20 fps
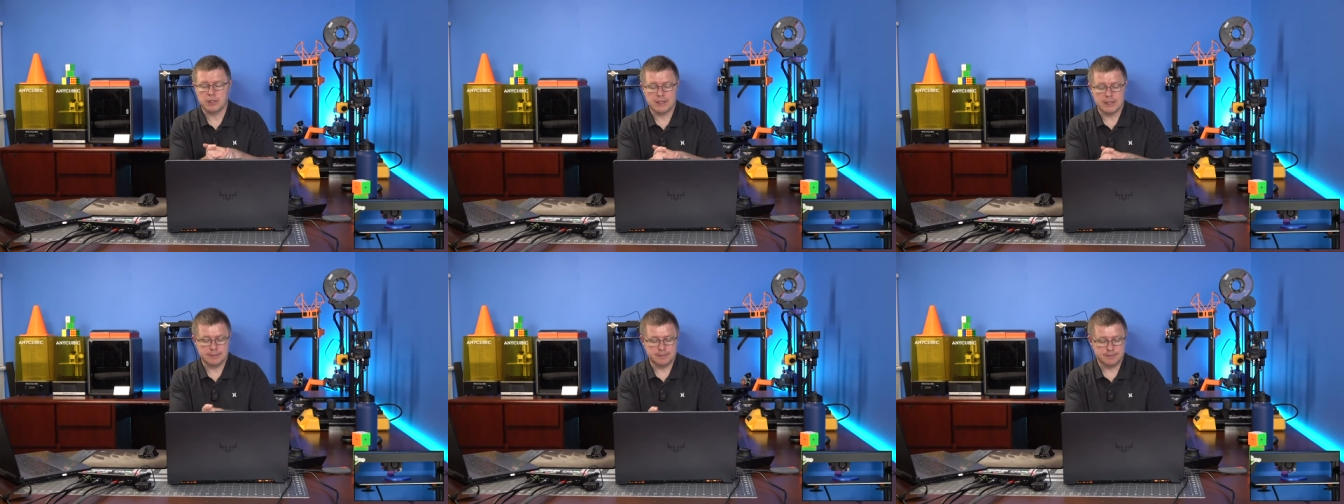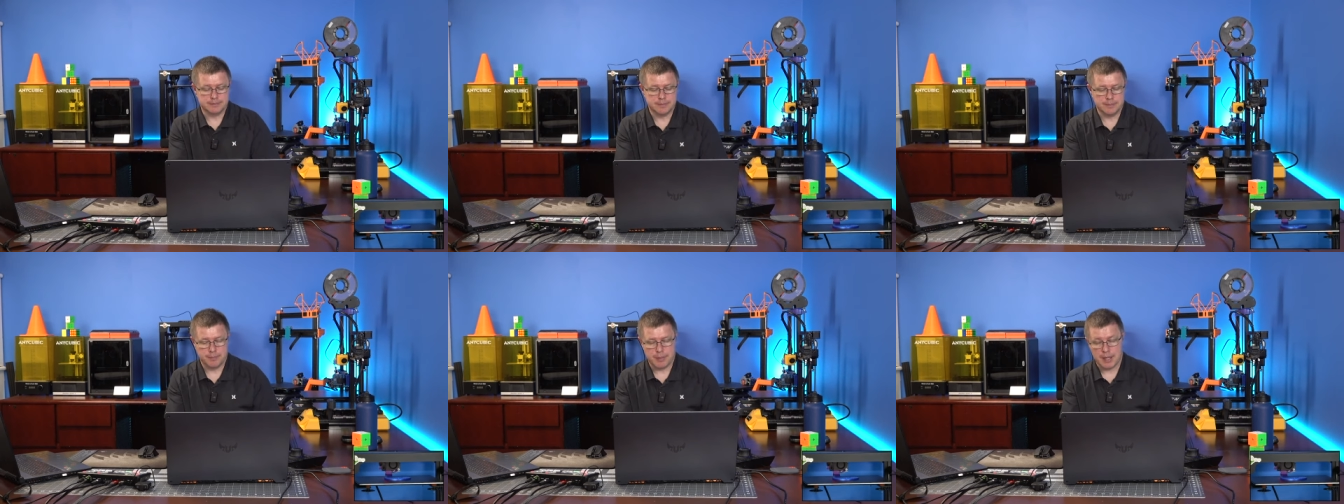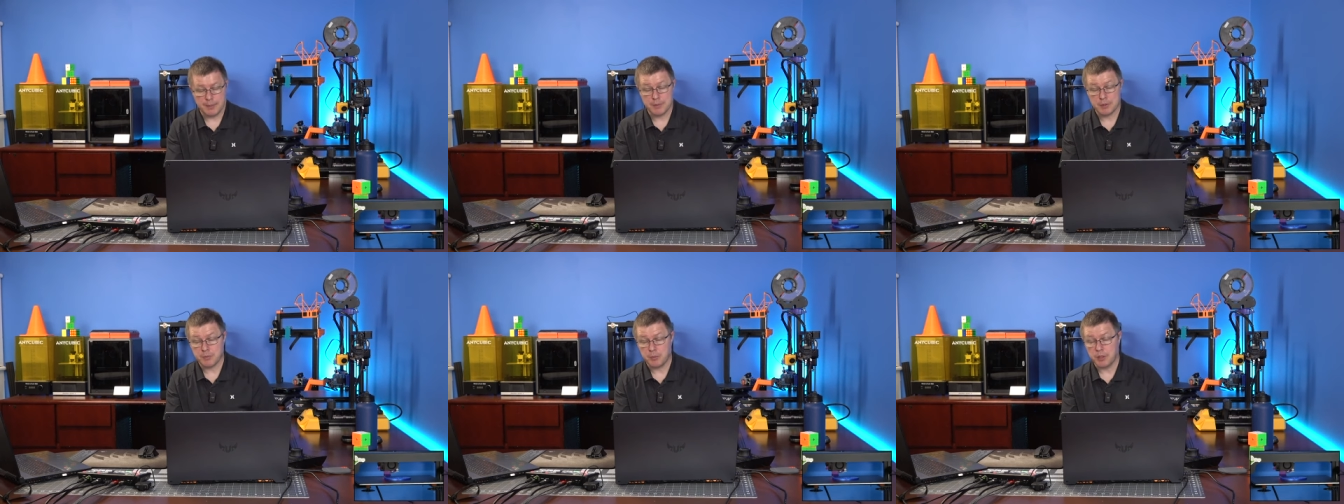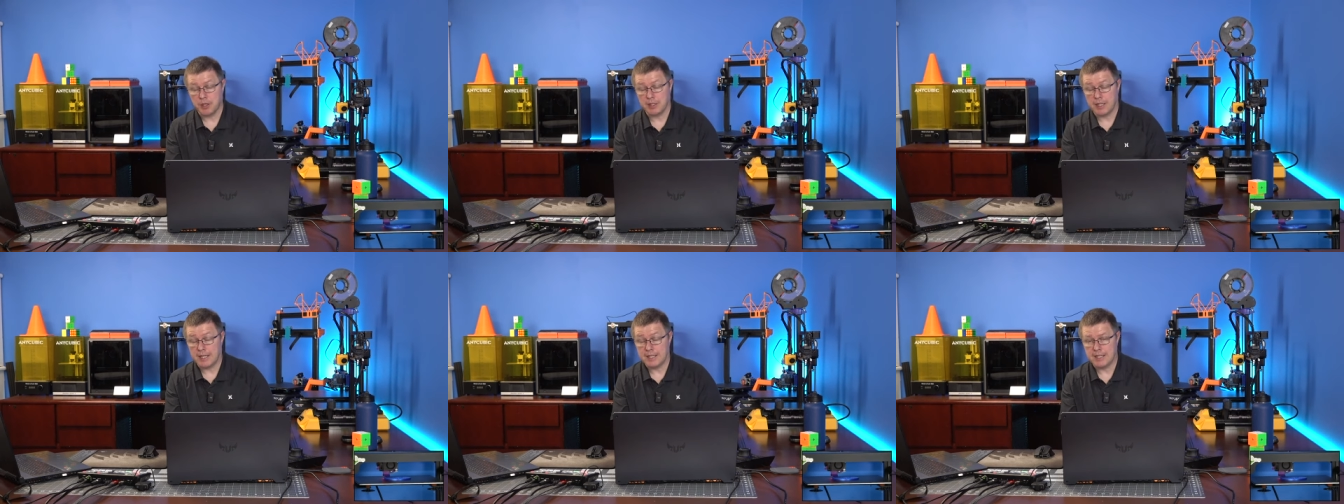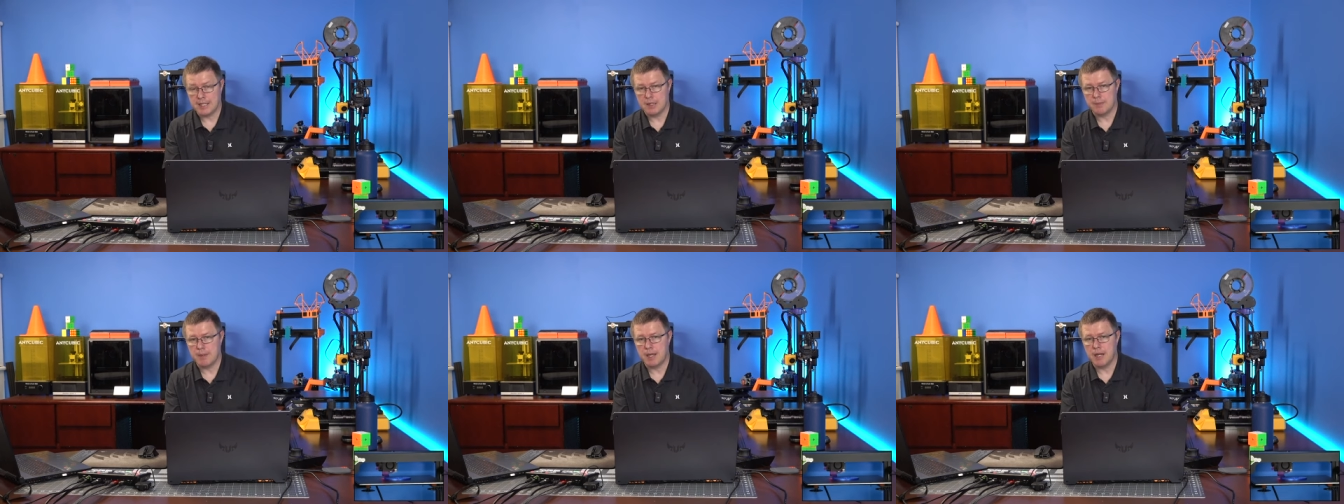Um, but I'm spoiled.
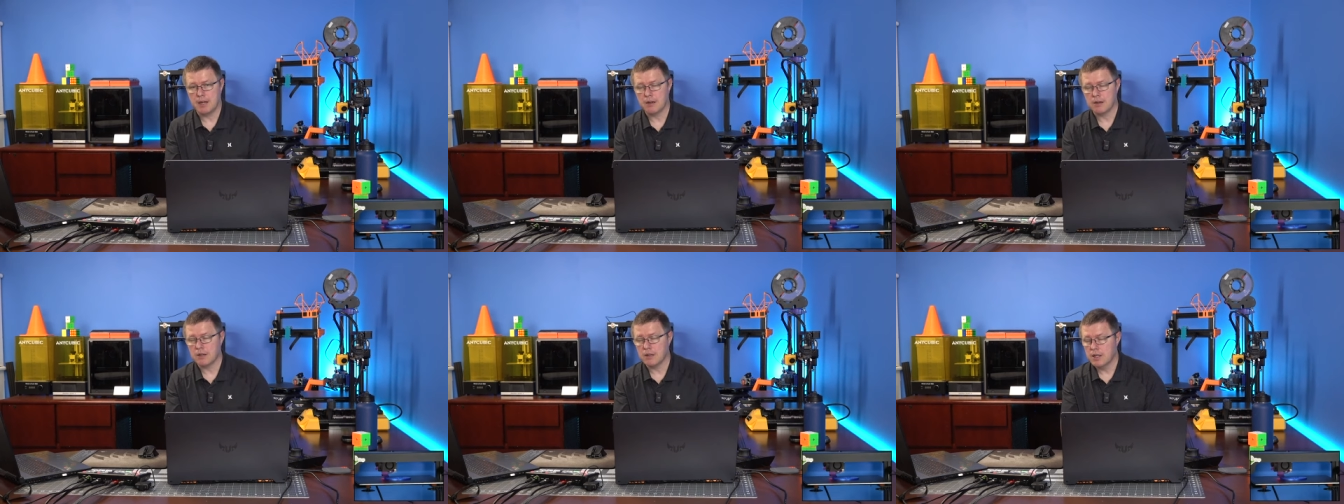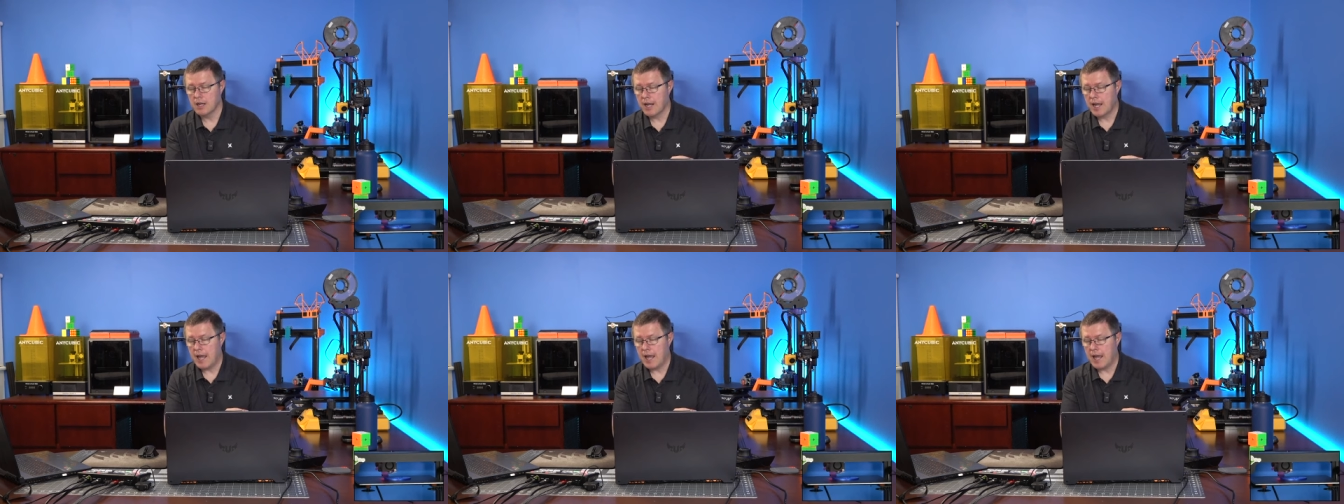Idea Maker,